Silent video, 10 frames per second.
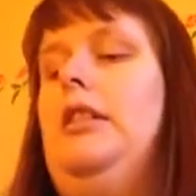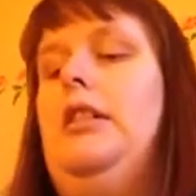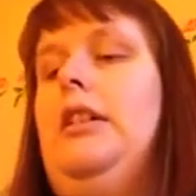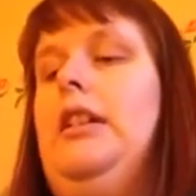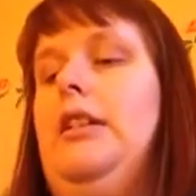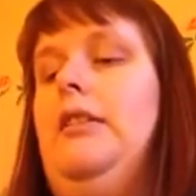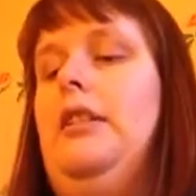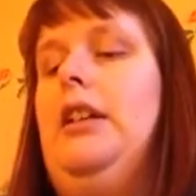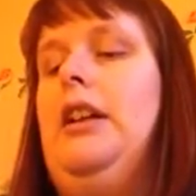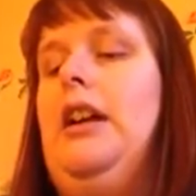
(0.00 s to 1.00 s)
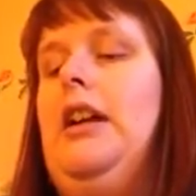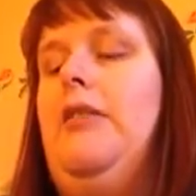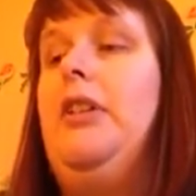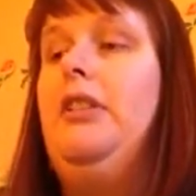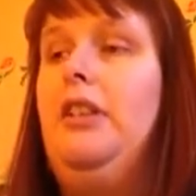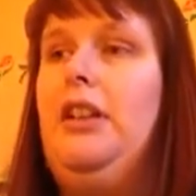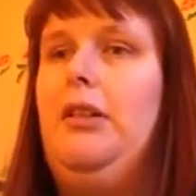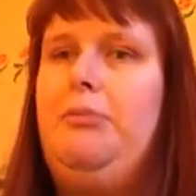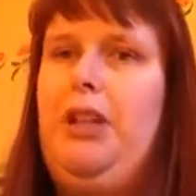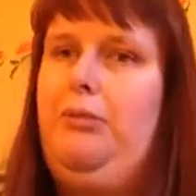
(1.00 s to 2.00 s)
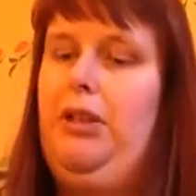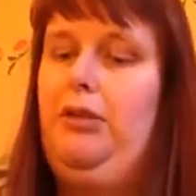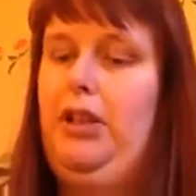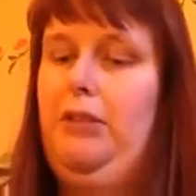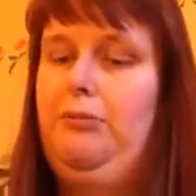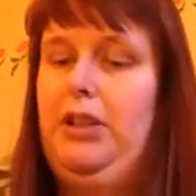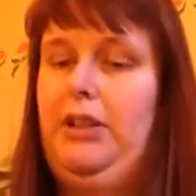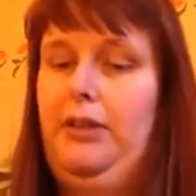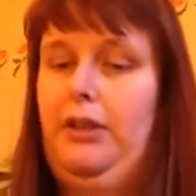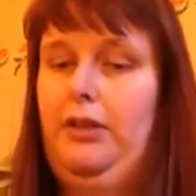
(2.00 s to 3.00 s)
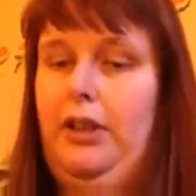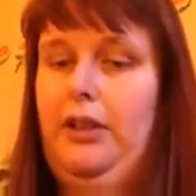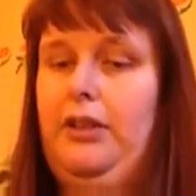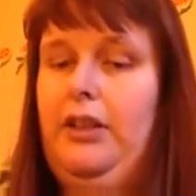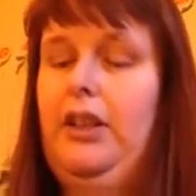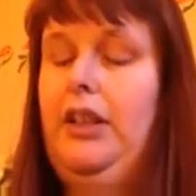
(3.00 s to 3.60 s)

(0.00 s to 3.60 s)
then I have another BB cream, believe it or not.